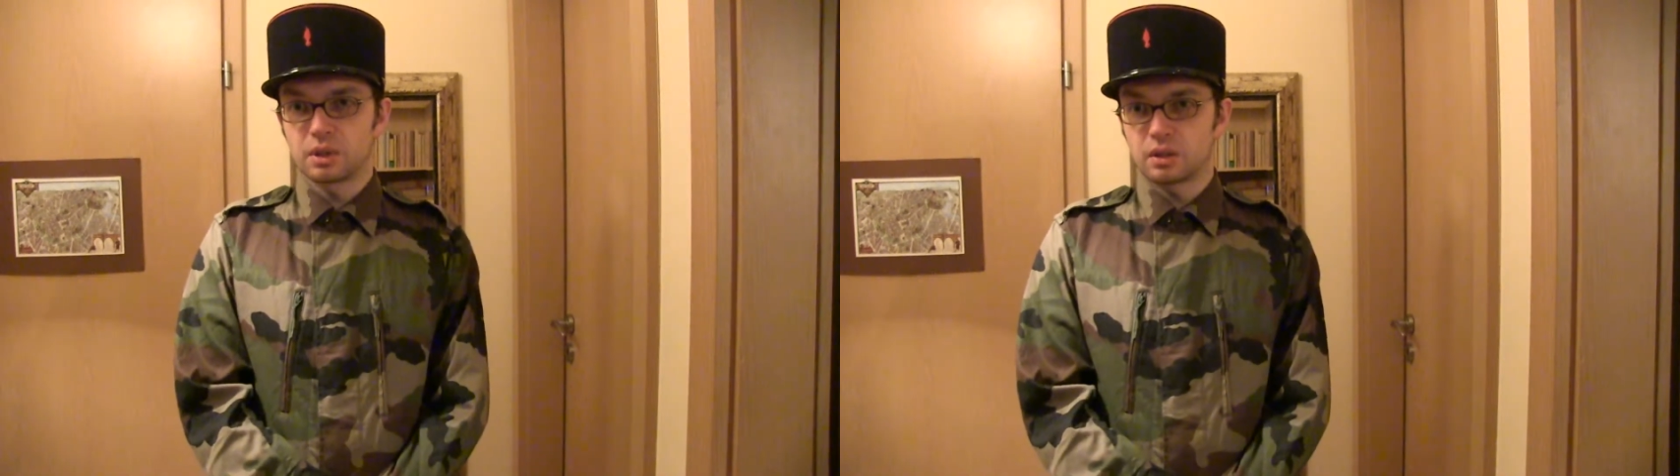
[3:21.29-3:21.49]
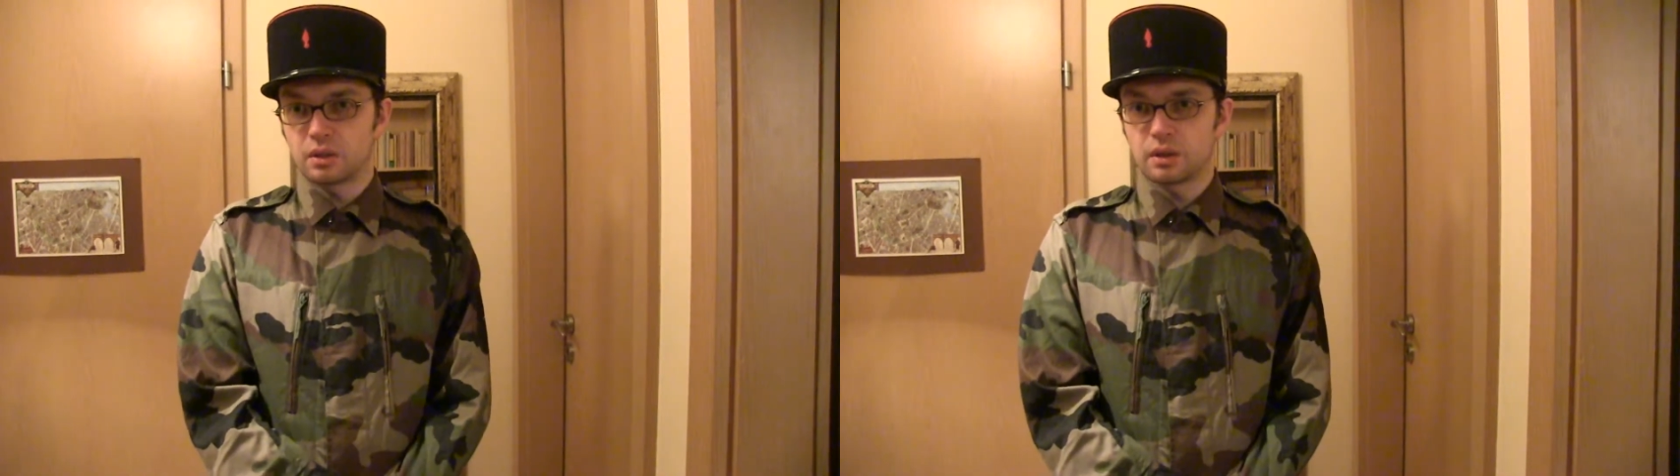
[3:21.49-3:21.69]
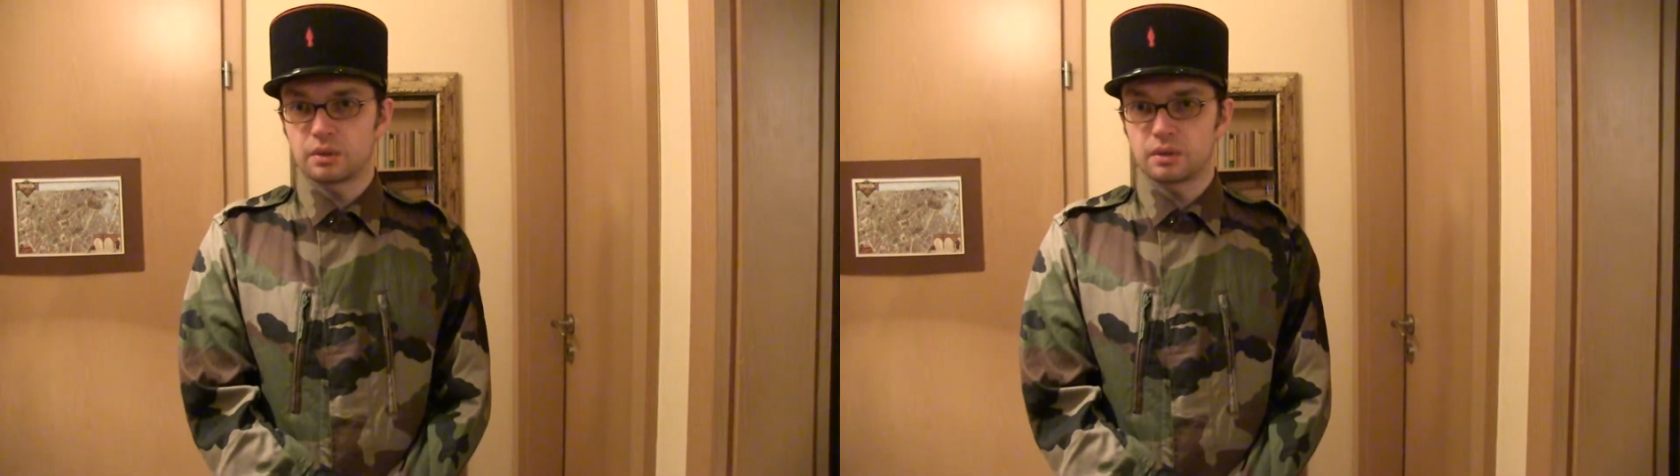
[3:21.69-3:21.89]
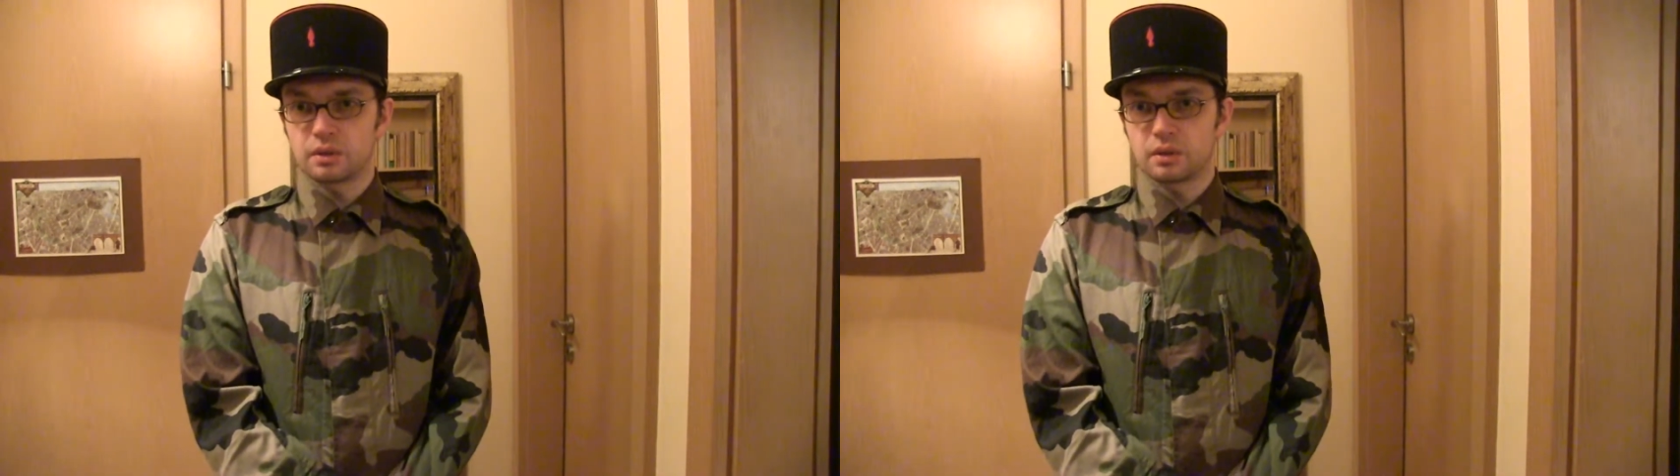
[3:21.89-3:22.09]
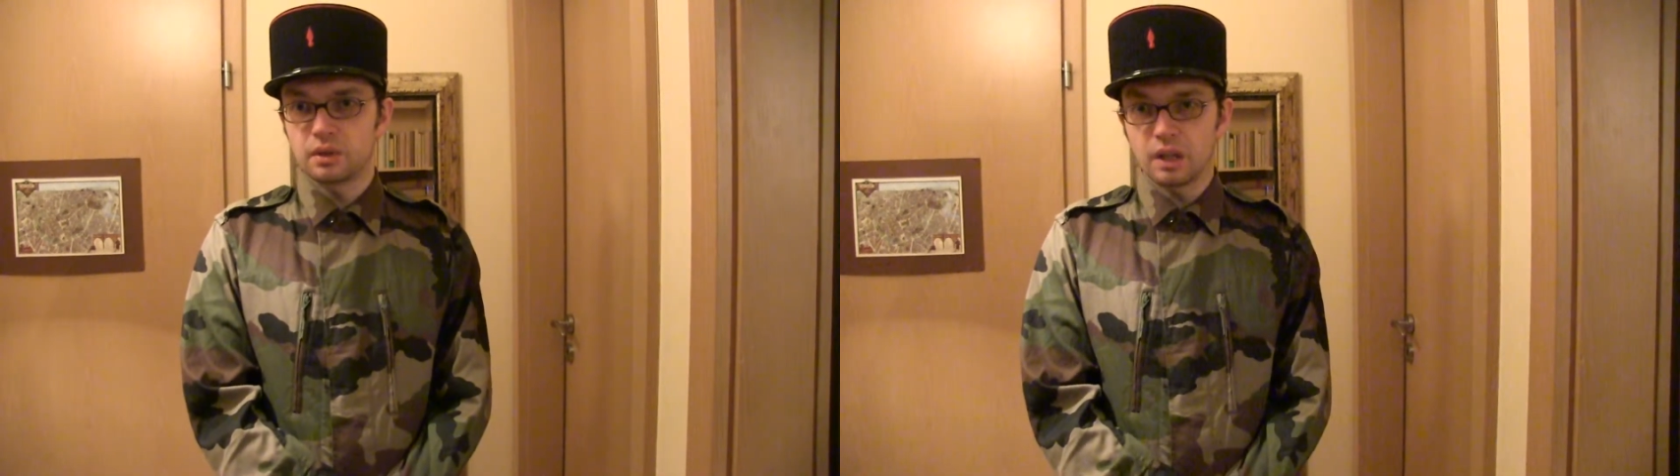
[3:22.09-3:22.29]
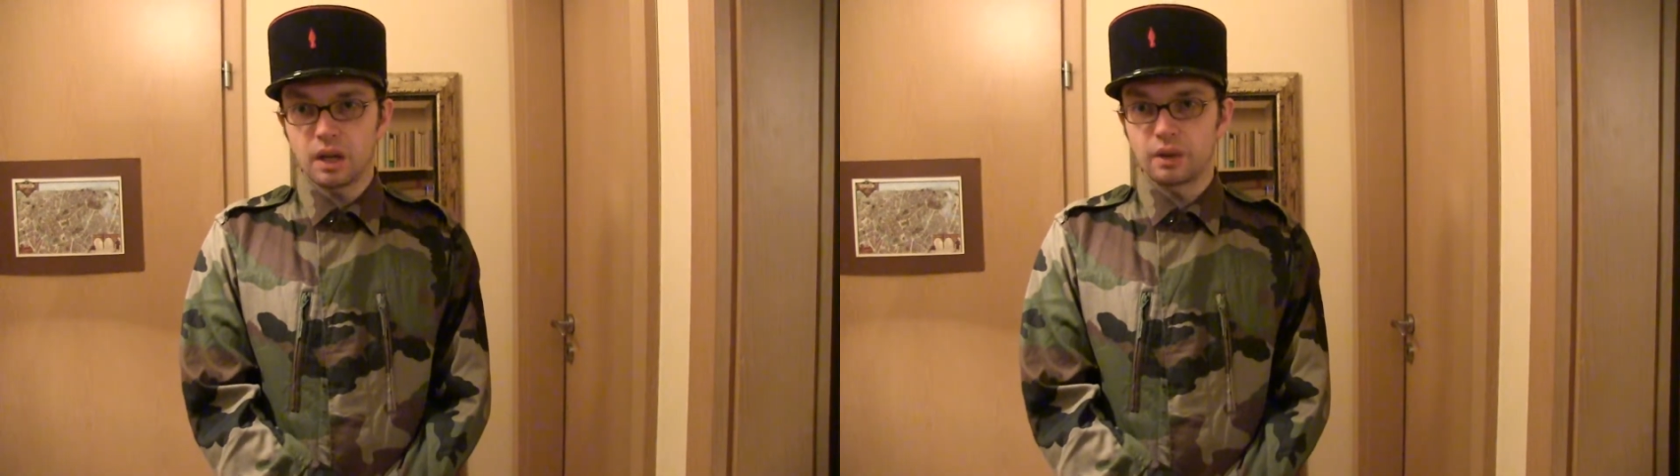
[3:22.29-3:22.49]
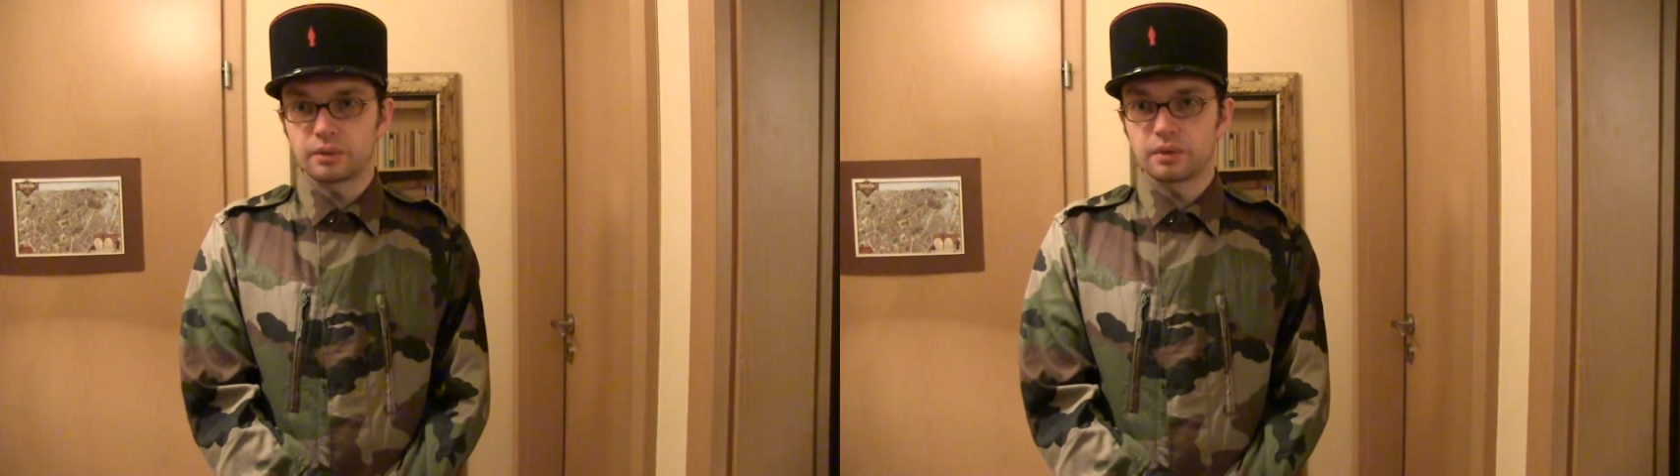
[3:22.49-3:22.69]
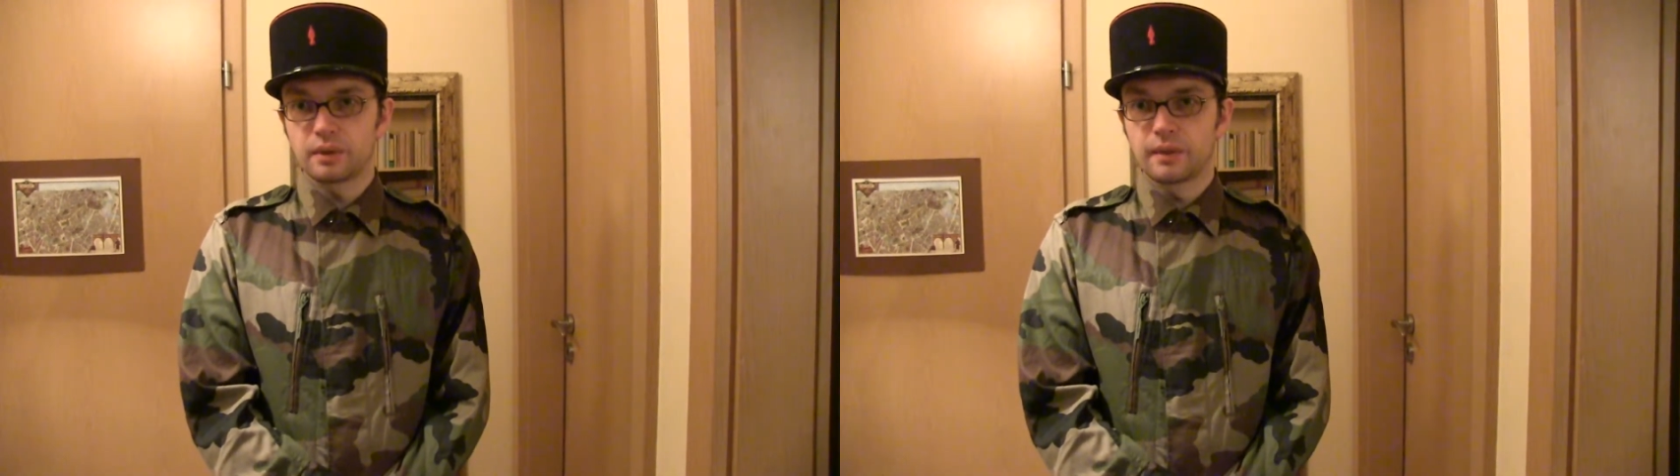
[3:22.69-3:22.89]
be stressed
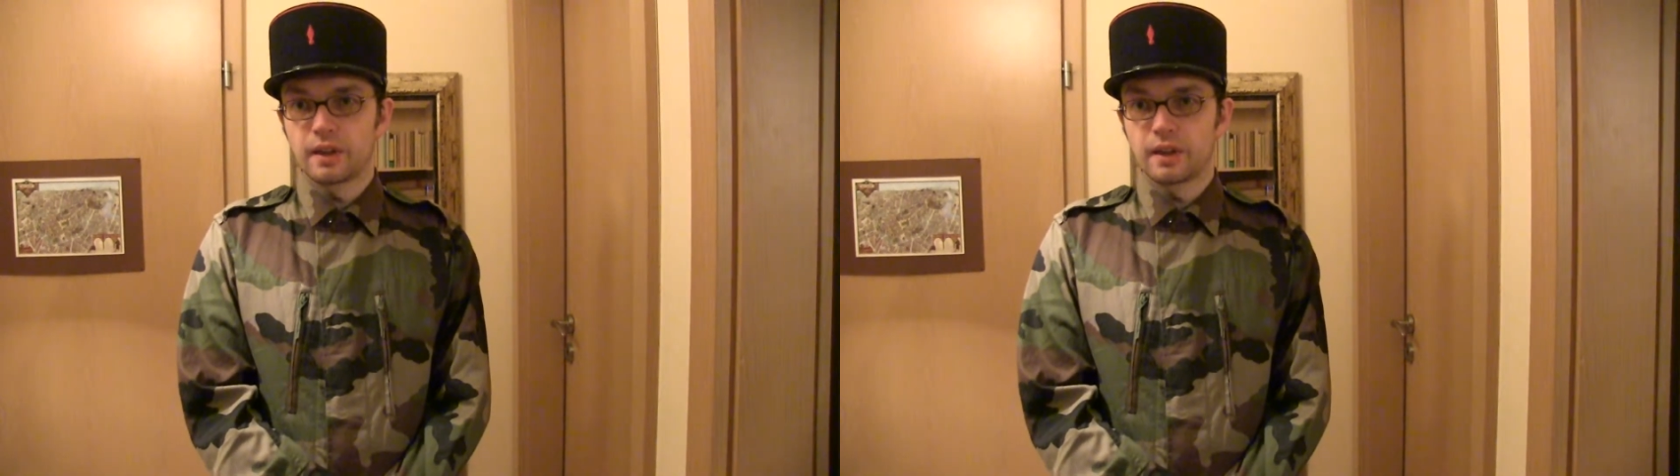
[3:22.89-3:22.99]
enough.